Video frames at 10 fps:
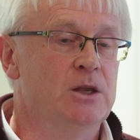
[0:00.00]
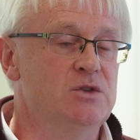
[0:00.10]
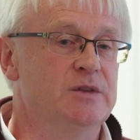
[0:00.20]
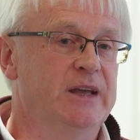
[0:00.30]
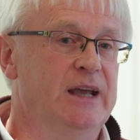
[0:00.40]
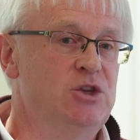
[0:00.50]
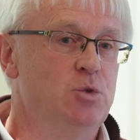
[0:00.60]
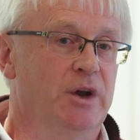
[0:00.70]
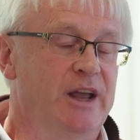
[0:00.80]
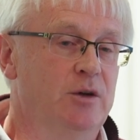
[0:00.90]
using the
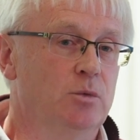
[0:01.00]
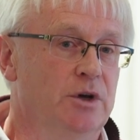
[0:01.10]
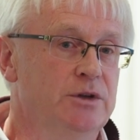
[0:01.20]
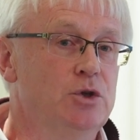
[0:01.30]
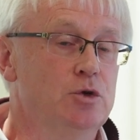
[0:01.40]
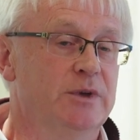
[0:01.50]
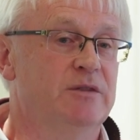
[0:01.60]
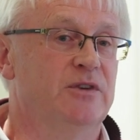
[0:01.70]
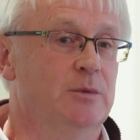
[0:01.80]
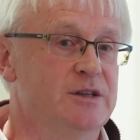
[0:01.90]
H1N1 human
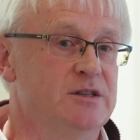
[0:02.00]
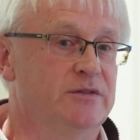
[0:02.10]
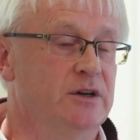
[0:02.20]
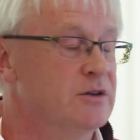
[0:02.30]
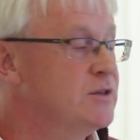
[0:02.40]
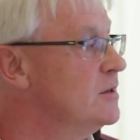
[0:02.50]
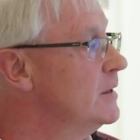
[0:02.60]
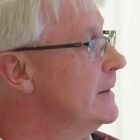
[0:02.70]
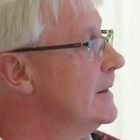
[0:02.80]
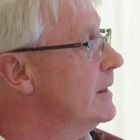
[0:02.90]
influenza virus.
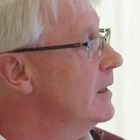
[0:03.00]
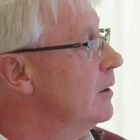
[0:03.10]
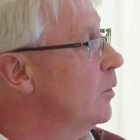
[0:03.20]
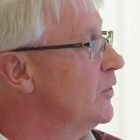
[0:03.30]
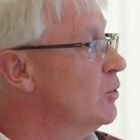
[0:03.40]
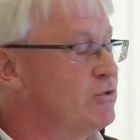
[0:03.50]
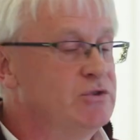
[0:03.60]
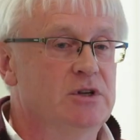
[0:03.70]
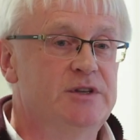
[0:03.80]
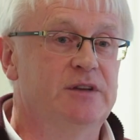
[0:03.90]
And what those
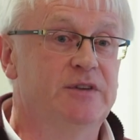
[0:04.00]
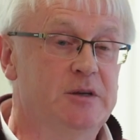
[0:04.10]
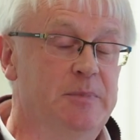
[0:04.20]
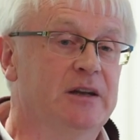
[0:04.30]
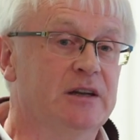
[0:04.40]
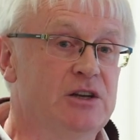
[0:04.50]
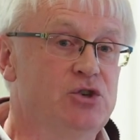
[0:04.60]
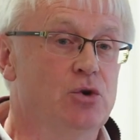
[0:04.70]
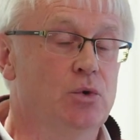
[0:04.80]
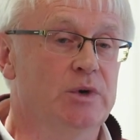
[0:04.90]
results have independently
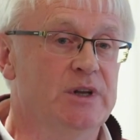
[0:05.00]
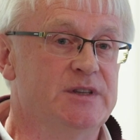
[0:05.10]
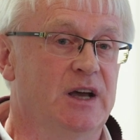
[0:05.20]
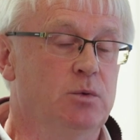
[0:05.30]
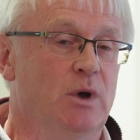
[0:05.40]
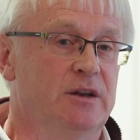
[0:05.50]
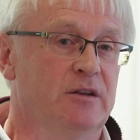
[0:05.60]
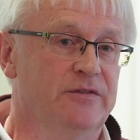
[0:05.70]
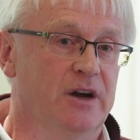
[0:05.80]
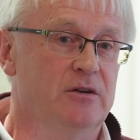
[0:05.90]
shown is that when the
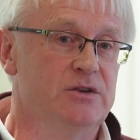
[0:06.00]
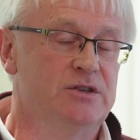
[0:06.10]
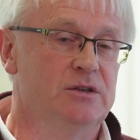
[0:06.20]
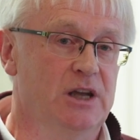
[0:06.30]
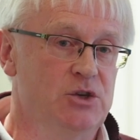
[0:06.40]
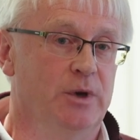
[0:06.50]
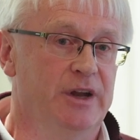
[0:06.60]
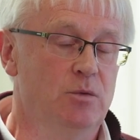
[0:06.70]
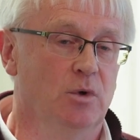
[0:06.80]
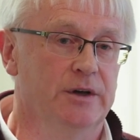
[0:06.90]
virus,
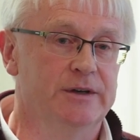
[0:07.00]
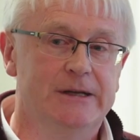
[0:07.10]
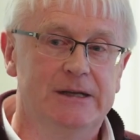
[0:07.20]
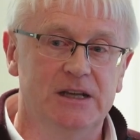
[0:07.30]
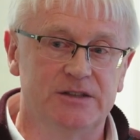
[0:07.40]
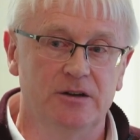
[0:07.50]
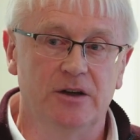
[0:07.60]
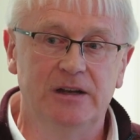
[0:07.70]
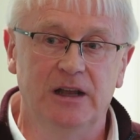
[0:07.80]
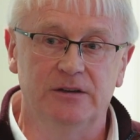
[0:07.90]
H1N1, is
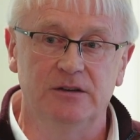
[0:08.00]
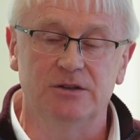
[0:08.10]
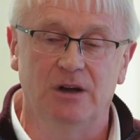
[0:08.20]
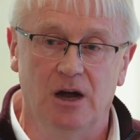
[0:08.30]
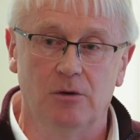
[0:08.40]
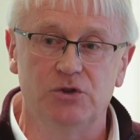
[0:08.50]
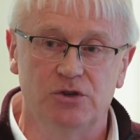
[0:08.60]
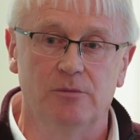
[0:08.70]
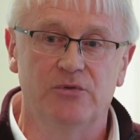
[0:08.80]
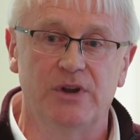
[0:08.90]
inoculated into our
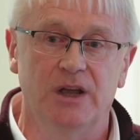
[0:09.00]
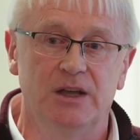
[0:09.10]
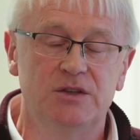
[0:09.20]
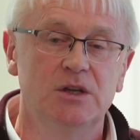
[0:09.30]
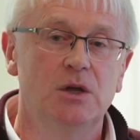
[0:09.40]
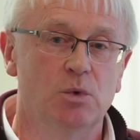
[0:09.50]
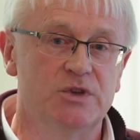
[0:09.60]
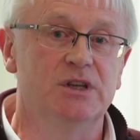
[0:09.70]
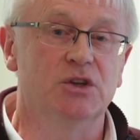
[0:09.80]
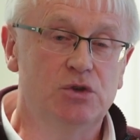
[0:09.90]
germ-free eggs, we're
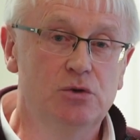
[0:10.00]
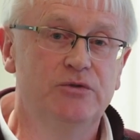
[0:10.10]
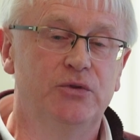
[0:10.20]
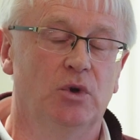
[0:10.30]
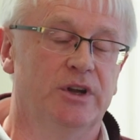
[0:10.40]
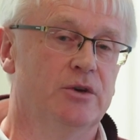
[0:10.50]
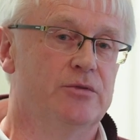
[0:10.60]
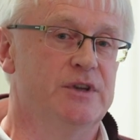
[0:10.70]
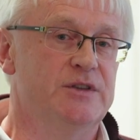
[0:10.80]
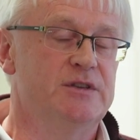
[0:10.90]
seeing a twofold
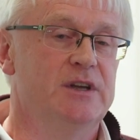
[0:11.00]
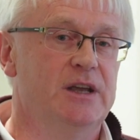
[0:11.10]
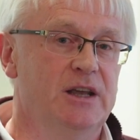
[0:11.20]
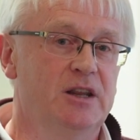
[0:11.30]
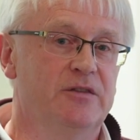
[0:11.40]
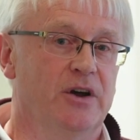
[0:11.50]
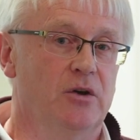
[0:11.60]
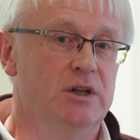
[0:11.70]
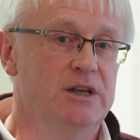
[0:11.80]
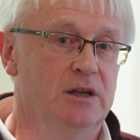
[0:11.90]
increase in the
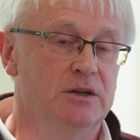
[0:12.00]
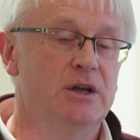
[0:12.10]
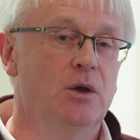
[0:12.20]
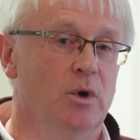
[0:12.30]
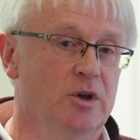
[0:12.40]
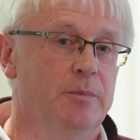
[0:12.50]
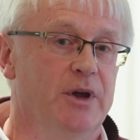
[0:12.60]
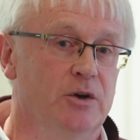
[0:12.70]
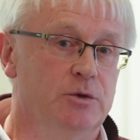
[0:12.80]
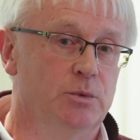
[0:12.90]
viral yield when
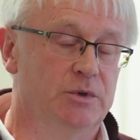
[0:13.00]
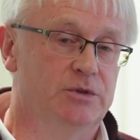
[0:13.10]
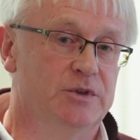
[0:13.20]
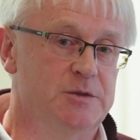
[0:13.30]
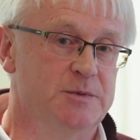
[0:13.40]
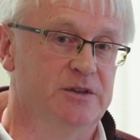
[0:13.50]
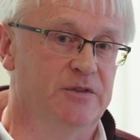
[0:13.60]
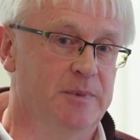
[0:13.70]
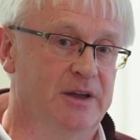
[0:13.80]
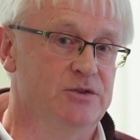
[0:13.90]
compared to the
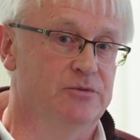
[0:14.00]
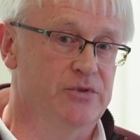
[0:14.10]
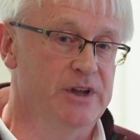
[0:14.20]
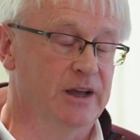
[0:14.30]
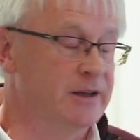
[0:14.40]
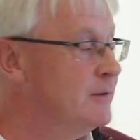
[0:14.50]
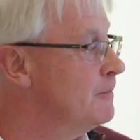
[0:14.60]
specific pathogen-free egg.